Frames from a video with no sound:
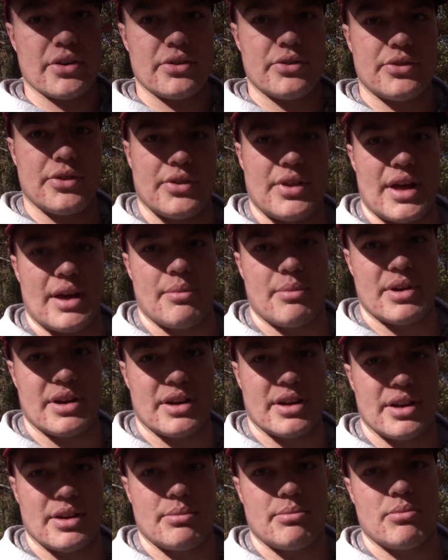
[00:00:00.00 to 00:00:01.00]
so that we
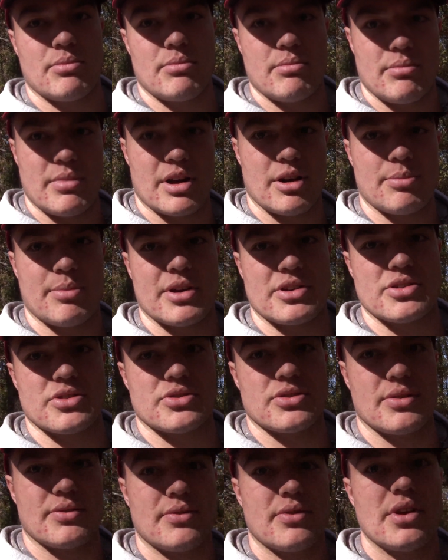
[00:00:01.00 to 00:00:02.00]
can get better
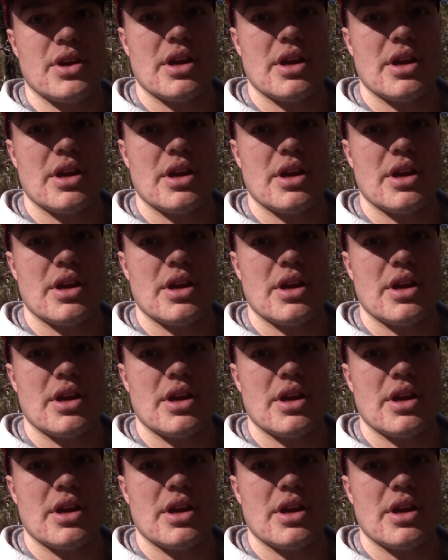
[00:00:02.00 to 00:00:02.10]
pictures of